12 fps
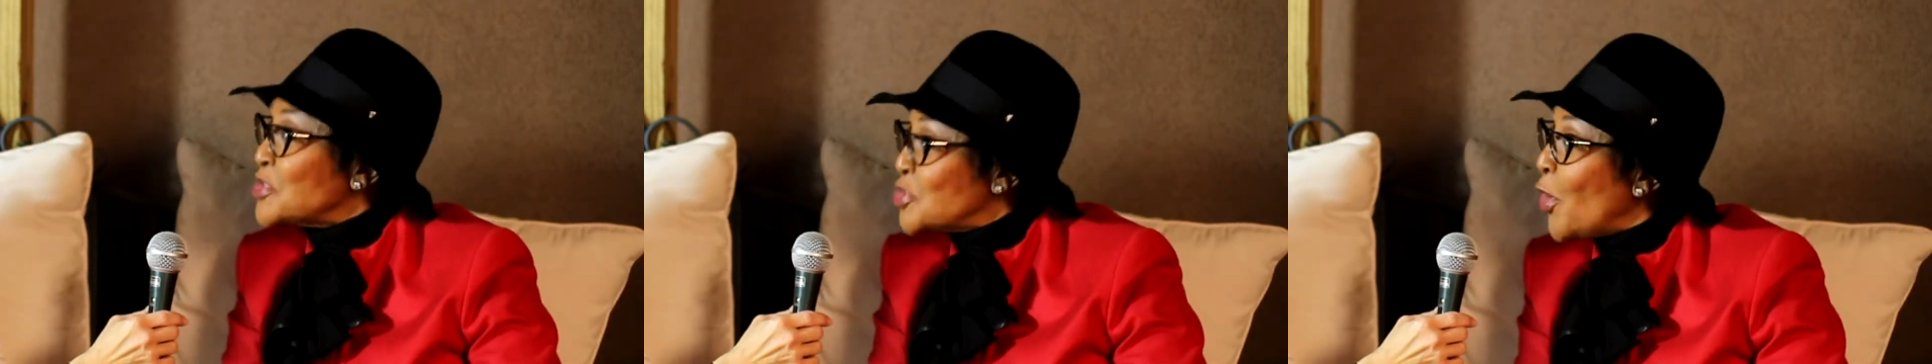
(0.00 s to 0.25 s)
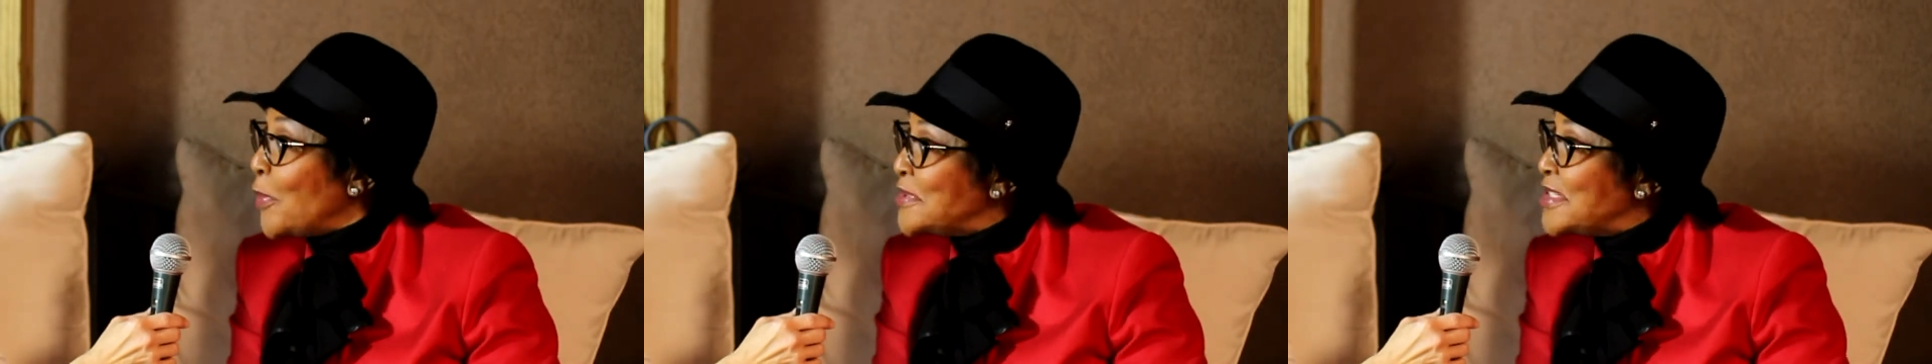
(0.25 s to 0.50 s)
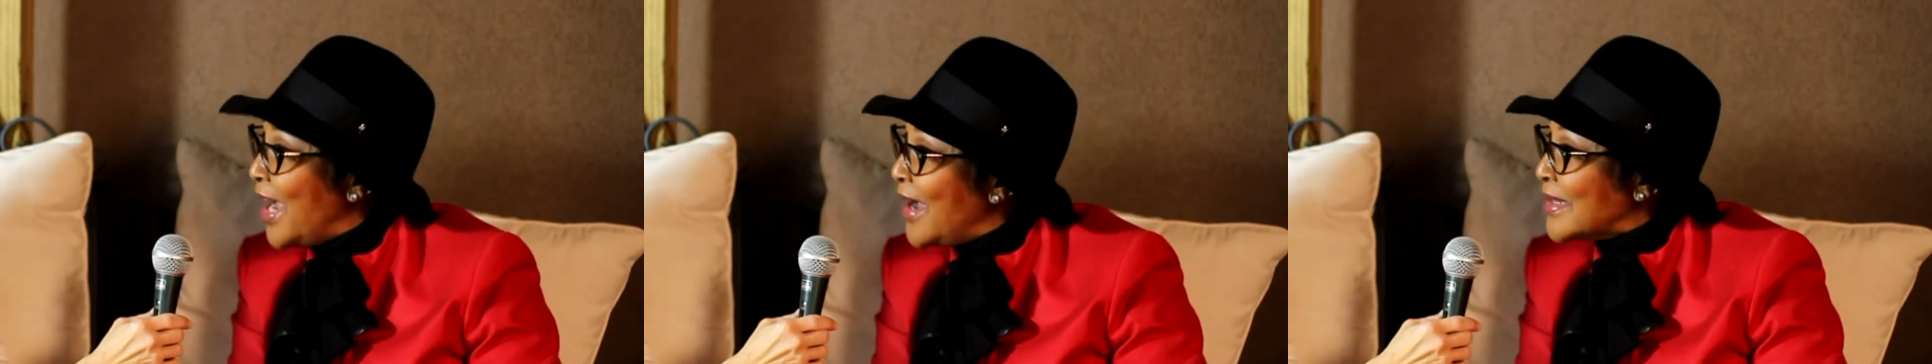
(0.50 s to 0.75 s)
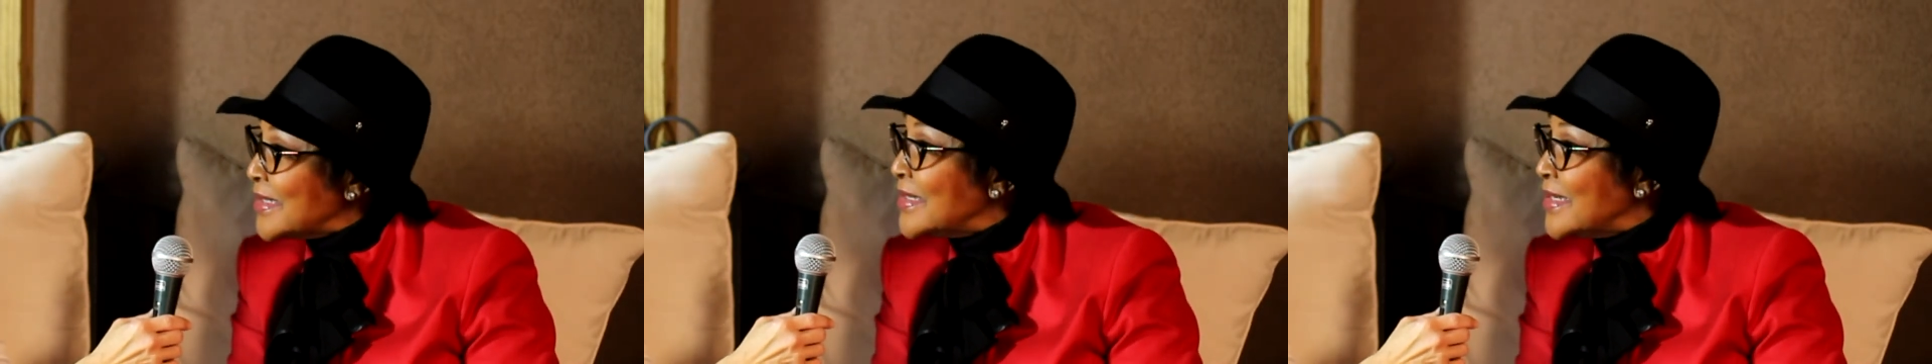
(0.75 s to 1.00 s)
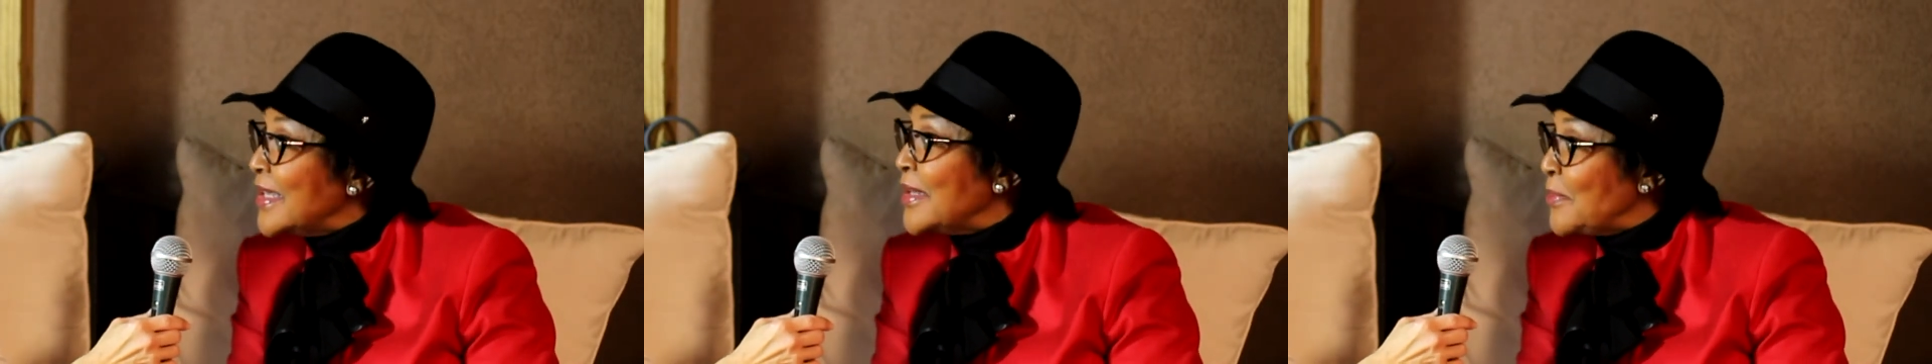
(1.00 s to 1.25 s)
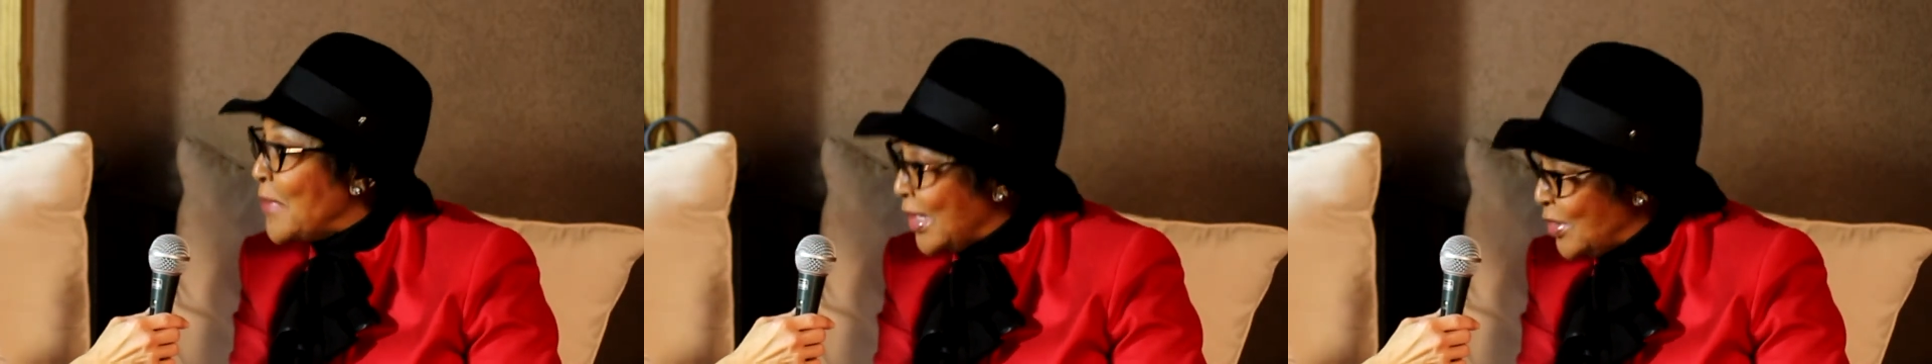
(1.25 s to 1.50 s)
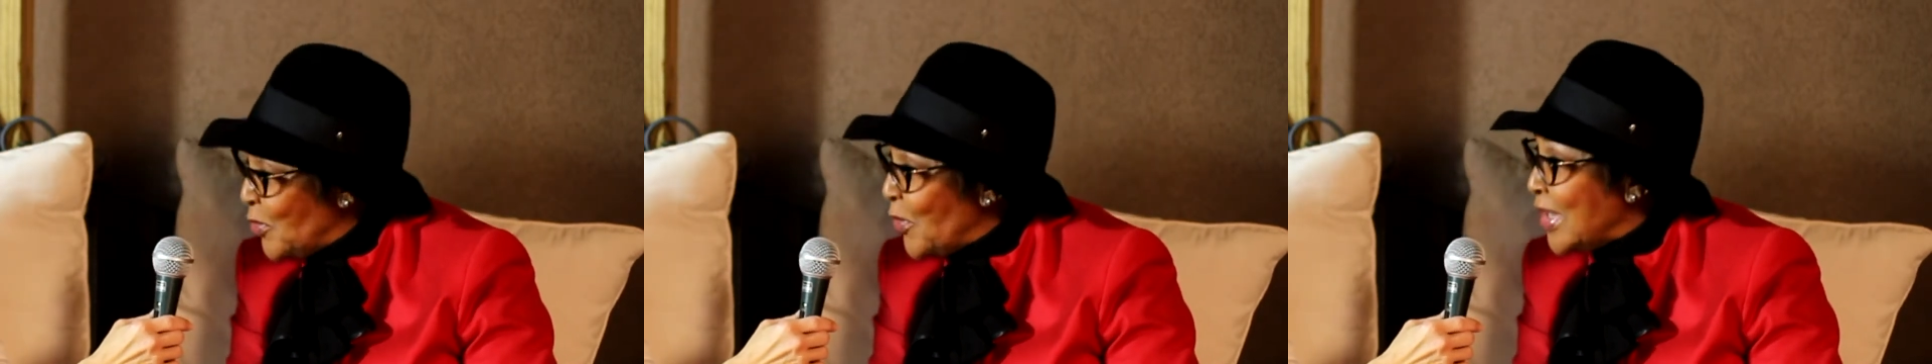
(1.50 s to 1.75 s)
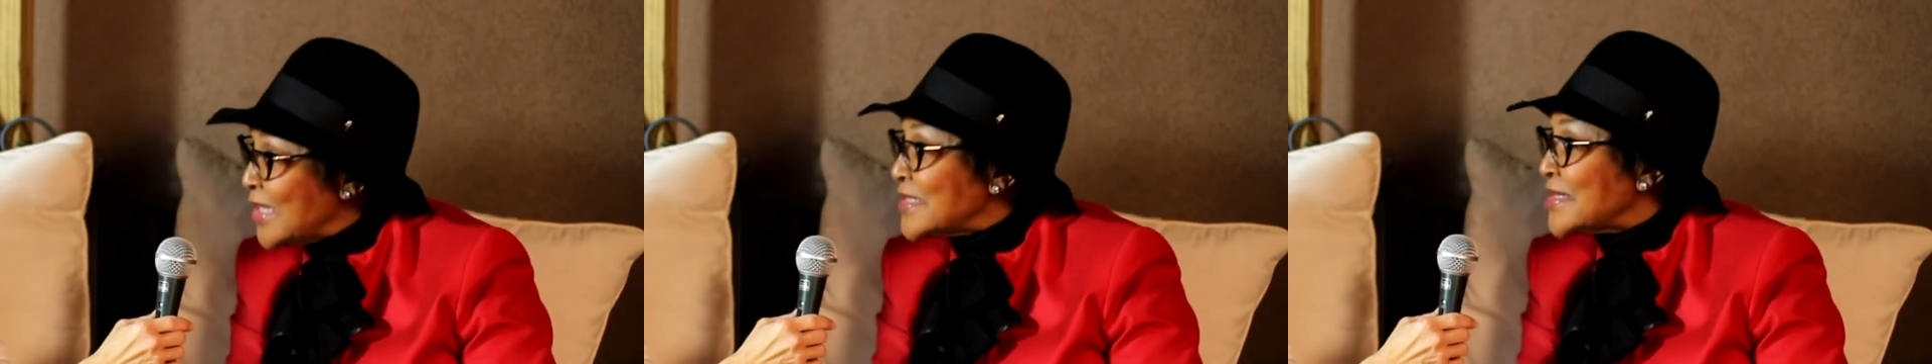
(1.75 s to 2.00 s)
the job done in many
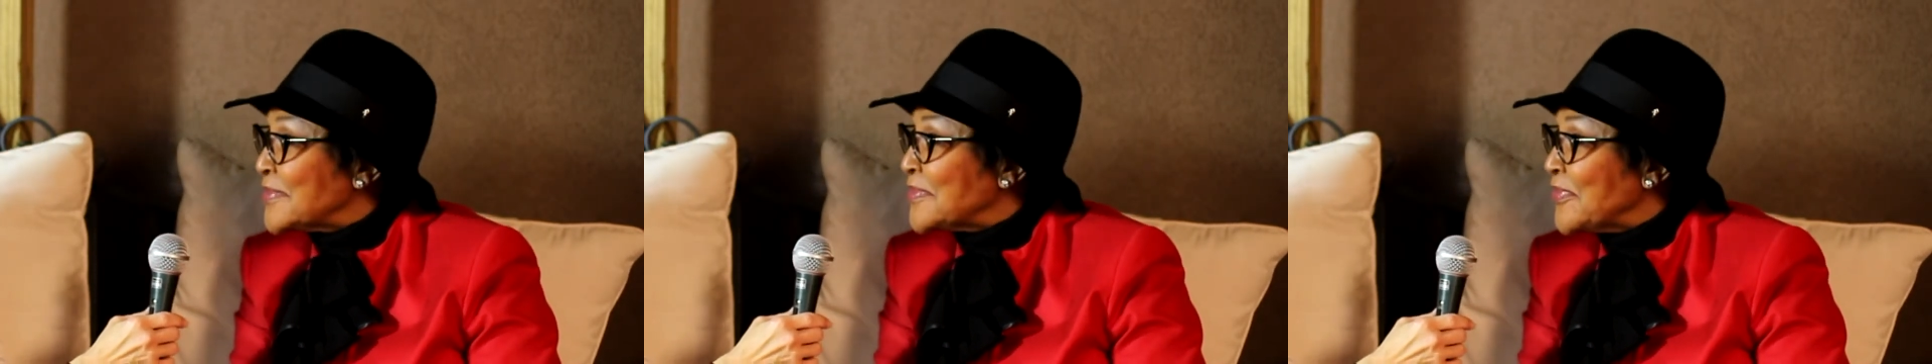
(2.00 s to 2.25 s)
ways.